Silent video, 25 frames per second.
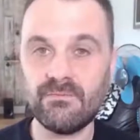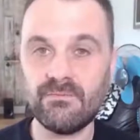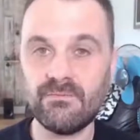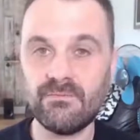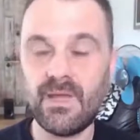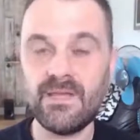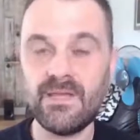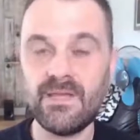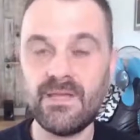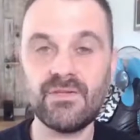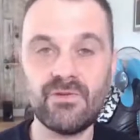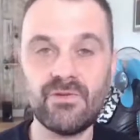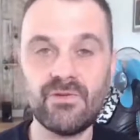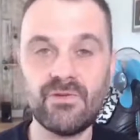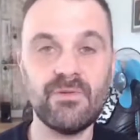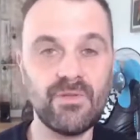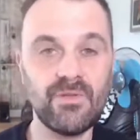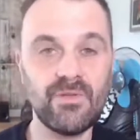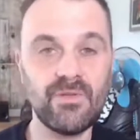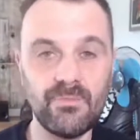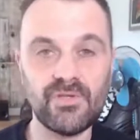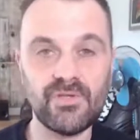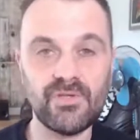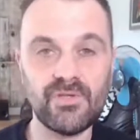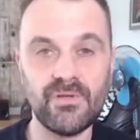mainstream
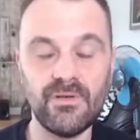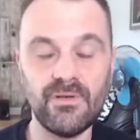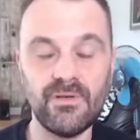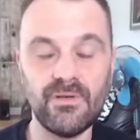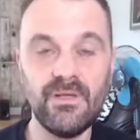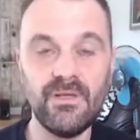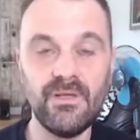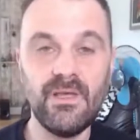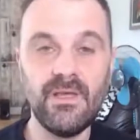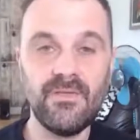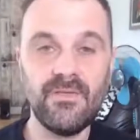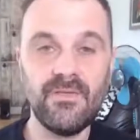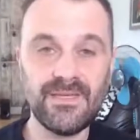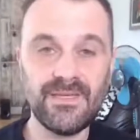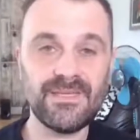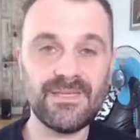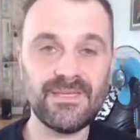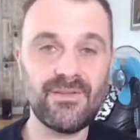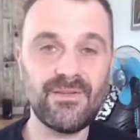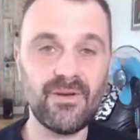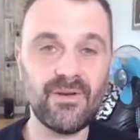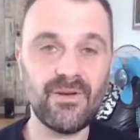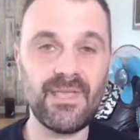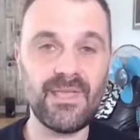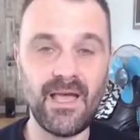adoption, this
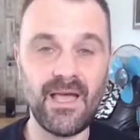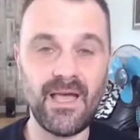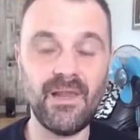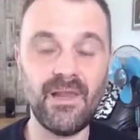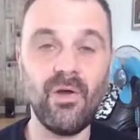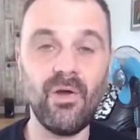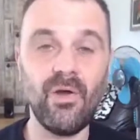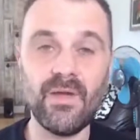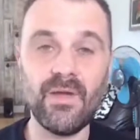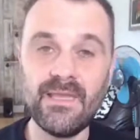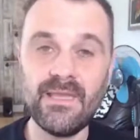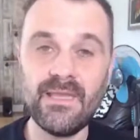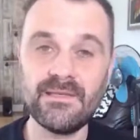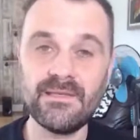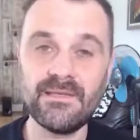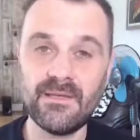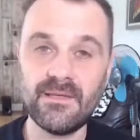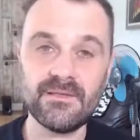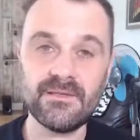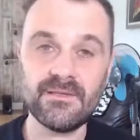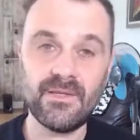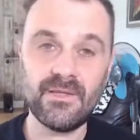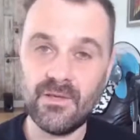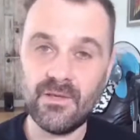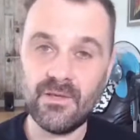has got to get a lot
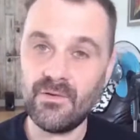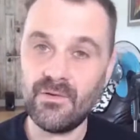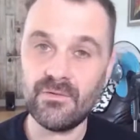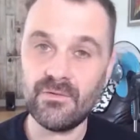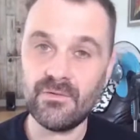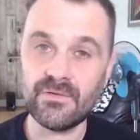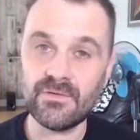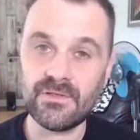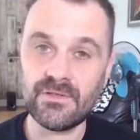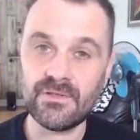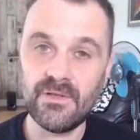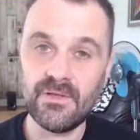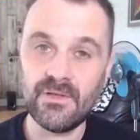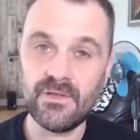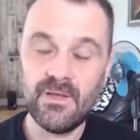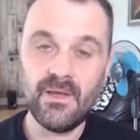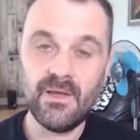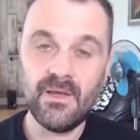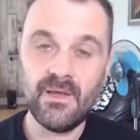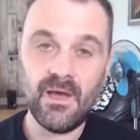easier to use.